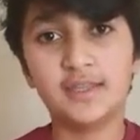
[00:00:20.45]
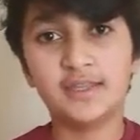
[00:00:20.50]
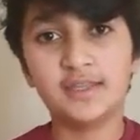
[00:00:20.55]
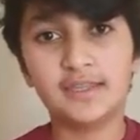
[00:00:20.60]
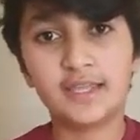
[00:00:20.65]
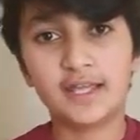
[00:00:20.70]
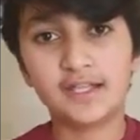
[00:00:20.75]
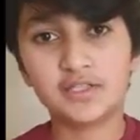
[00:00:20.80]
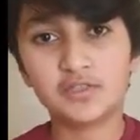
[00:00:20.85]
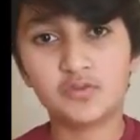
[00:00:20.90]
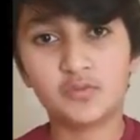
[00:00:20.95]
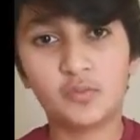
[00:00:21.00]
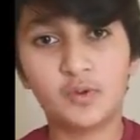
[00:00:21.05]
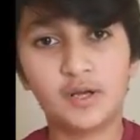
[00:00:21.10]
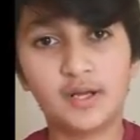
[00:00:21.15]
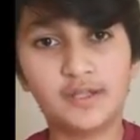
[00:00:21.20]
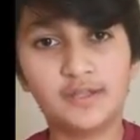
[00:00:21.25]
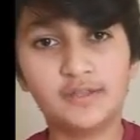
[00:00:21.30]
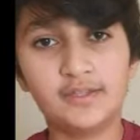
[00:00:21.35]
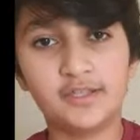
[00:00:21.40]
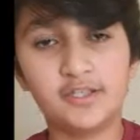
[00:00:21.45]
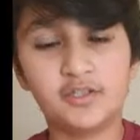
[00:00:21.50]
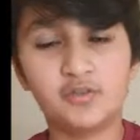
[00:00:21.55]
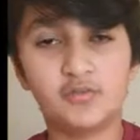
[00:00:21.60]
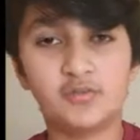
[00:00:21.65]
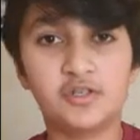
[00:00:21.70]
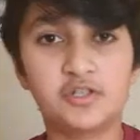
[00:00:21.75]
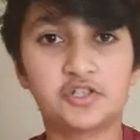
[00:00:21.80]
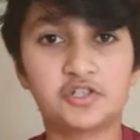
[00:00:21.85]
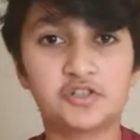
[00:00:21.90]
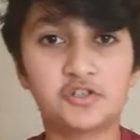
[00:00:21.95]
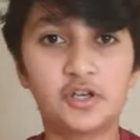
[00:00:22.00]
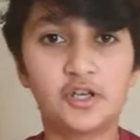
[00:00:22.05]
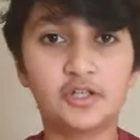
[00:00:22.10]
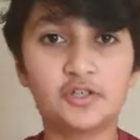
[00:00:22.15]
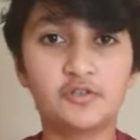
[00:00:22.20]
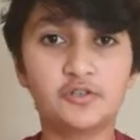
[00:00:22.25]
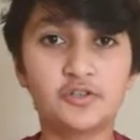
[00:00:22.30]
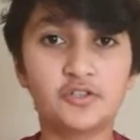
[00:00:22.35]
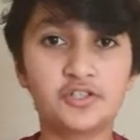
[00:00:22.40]
That's why the UN is
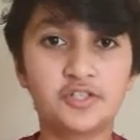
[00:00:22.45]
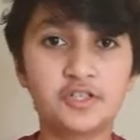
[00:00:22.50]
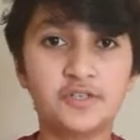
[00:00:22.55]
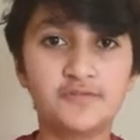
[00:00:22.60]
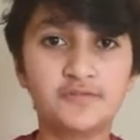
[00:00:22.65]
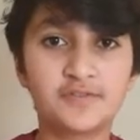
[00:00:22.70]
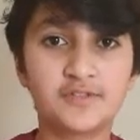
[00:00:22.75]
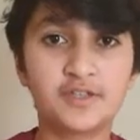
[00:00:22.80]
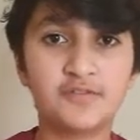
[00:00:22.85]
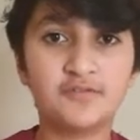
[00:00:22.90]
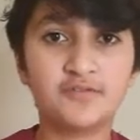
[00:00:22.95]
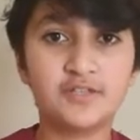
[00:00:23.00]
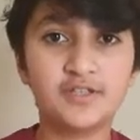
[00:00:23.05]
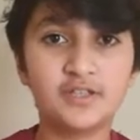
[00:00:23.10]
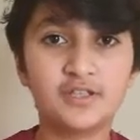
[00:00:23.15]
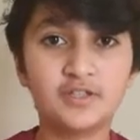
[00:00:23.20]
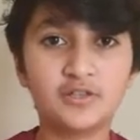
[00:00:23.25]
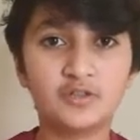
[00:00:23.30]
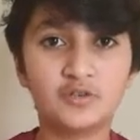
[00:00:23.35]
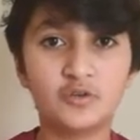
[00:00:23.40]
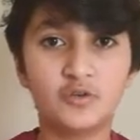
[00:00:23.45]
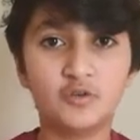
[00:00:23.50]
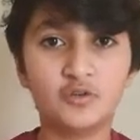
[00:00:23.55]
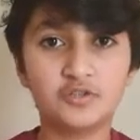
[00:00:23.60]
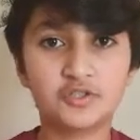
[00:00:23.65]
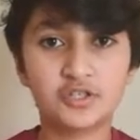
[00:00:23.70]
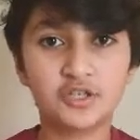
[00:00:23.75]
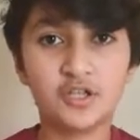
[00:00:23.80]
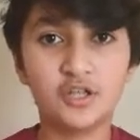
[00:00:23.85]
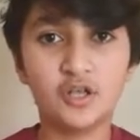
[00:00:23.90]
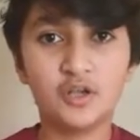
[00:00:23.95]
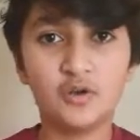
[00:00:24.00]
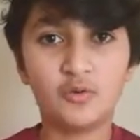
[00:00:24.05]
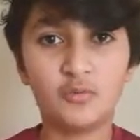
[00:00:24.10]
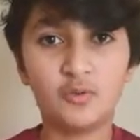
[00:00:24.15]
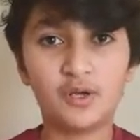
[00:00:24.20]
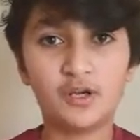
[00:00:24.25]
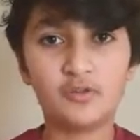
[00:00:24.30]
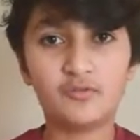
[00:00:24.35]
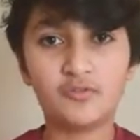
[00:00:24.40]
trying to achieve 17 goals.
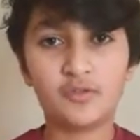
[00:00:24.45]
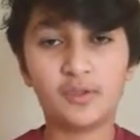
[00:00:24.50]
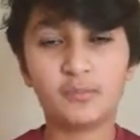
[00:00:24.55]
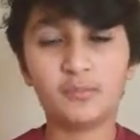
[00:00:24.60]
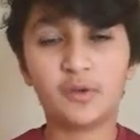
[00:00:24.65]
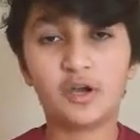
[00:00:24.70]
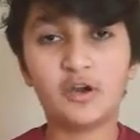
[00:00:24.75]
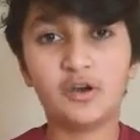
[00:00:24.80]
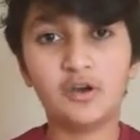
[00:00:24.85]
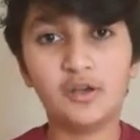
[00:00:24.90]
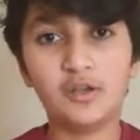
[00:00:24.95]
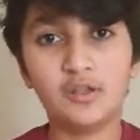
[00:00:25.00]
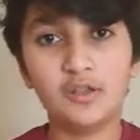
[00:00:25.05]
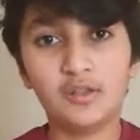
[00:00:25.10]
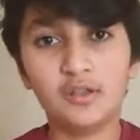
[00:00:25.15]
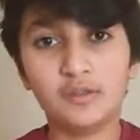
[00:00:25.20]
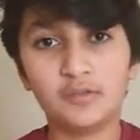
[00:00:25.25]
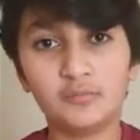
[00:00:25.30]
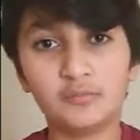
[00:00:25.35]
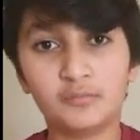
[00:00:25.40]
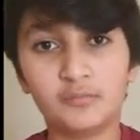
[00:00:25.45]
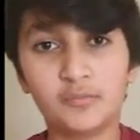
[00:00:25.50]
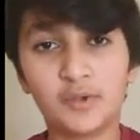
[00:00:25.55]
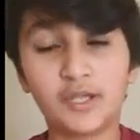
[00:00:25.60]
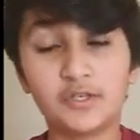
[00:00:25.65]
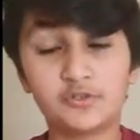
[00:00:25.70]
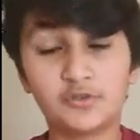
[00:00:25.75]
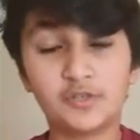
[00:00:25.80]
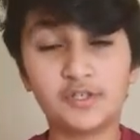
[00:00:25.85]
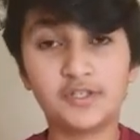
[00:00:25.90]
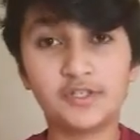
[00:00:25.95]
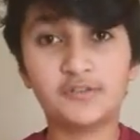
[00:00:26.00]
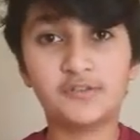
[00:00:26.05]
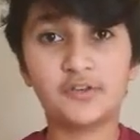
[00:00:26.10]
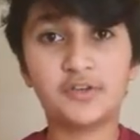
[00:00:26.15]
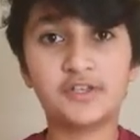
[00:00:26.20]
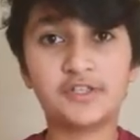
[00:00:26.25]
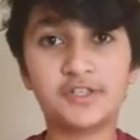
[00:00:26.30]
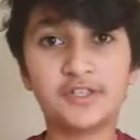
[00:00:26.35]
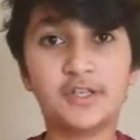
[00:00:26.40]
One of them are by
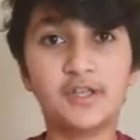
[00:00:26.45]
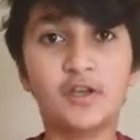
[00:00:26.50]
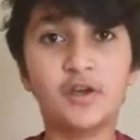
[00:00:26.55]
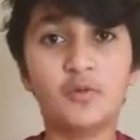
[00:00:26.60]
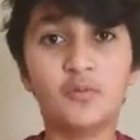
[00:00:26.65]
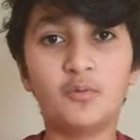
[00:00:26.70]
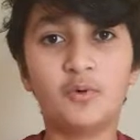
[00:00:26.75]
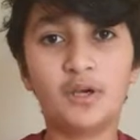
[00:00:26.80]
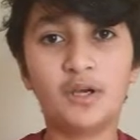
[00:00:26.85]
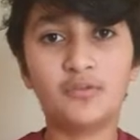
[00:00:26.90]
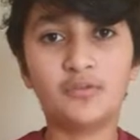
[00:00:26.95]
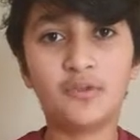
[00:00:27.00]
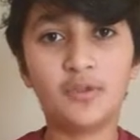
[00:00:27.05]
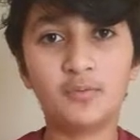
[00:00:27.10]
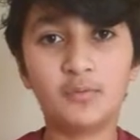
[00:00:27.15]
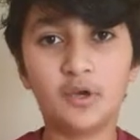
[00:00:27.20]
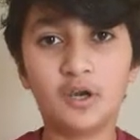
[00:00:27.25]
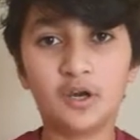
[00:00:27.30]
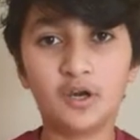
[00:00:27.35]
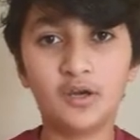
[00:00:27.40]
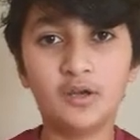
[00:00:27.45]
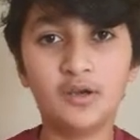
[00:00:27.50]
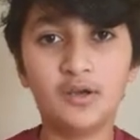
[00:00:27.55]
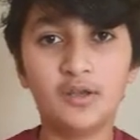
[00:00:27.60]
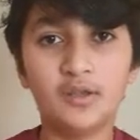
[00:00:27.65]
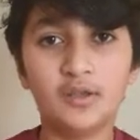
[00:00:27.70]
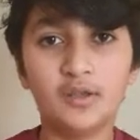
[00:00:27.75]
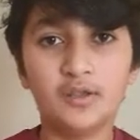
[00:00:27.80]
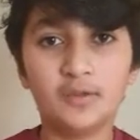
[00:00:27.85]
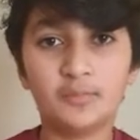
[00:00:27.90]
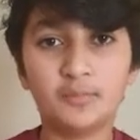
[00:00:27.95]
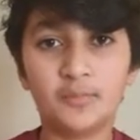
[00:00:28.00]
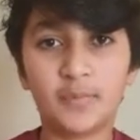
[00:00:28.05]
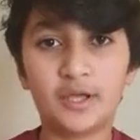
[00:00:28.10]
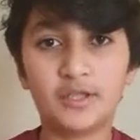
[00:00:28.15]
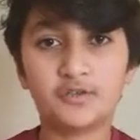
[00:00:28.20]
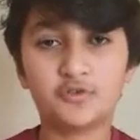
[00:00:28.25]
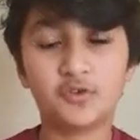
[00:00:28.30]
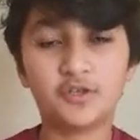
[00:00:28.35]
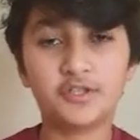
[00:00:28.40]
2030. One of them are
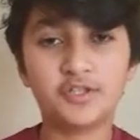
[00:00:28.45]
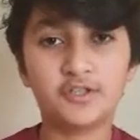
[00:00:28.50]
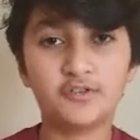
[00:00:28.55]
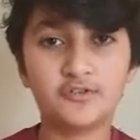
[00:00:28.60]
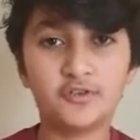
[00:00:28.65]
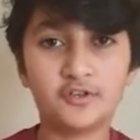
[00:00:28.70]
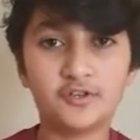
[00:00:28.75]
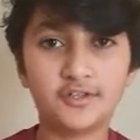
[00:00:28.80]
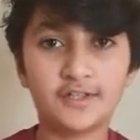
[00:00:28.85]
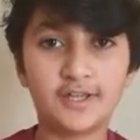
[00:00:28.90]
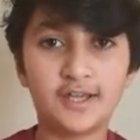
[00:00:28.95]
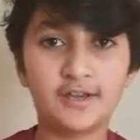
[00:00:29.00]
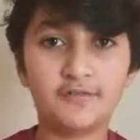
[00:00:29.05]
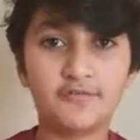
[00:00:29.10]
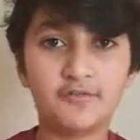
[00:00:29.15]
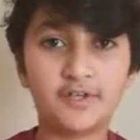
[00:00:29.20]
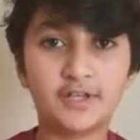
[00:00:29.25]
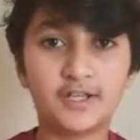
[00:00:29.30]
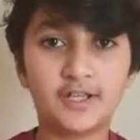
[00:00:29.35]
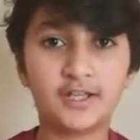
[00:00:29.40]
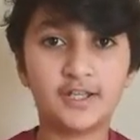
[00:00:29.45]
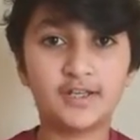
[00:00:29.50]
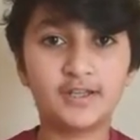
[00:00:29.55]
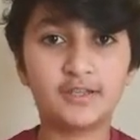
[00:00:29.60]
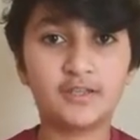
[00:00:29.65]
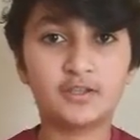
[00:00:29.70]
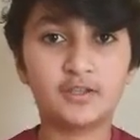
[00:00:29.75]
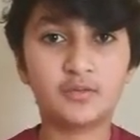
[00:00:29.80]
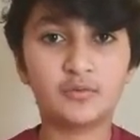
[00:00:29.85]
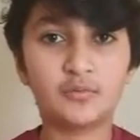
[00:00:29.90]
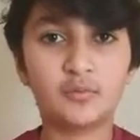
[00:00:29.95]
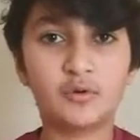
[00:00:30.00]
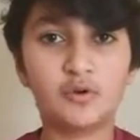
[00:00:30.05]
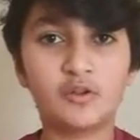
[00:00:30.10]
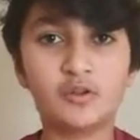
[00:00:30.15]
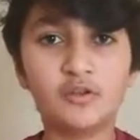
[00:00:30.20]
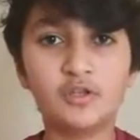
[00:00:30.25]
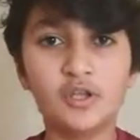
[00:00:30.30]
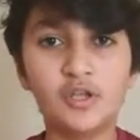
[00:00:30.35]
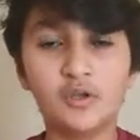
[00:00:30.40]
by 2030, every kid in the
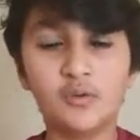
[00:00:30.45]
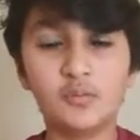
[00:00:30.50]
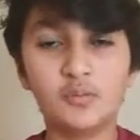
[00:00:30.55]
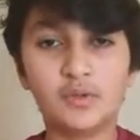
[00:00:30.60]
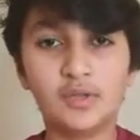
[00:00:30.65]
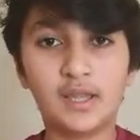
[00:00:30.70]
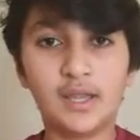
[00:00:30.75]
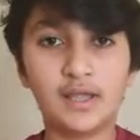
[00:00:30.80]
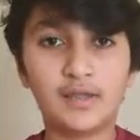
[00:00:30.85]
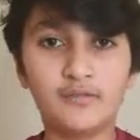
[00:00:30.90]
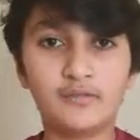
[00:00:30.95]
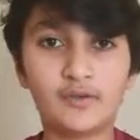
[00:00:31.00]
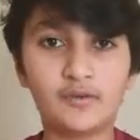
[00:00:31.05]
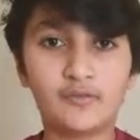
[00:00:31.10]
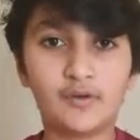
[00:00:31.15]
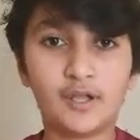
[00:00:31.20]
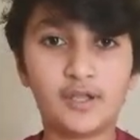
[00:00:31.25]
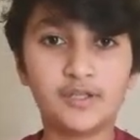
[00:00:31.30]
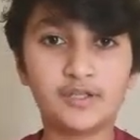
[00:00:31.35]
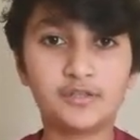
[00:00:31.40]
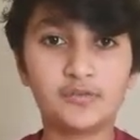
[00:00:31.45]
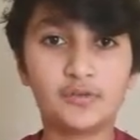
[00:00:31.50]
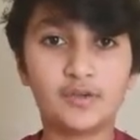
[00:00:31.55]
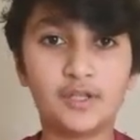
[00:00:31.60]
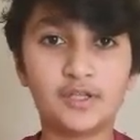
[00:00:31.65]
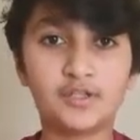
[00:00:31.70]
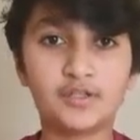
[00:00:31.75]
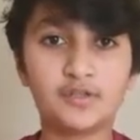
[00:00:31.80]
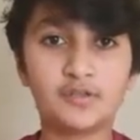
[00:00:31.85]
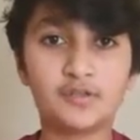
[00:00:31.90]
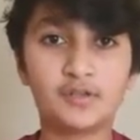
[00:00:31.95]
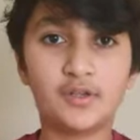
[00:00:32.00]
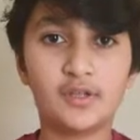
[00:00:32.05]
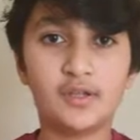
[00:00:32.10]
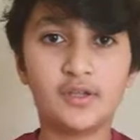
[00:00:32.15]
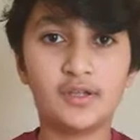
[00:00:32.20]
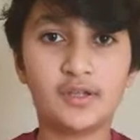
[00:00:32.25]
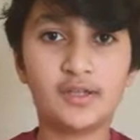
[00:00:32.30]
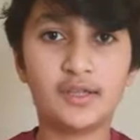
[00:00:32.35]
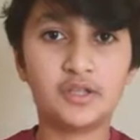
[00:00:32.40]
world will have the right to
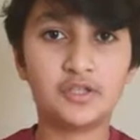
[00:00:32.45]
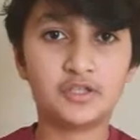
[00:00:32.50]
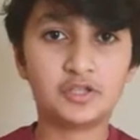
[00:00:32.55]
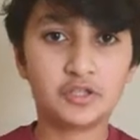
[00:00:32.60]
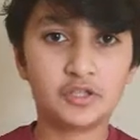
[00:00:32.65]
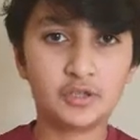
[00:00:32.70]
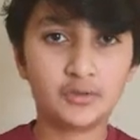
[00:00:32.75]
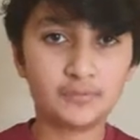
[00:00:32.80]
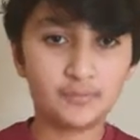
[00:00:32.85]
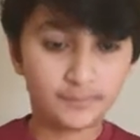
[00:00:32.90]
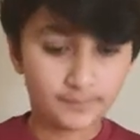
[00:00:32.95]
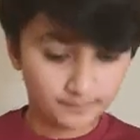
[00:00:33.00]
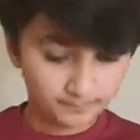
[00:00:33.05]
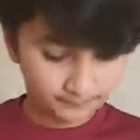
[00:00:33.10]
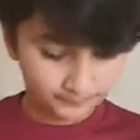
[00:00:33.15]
education.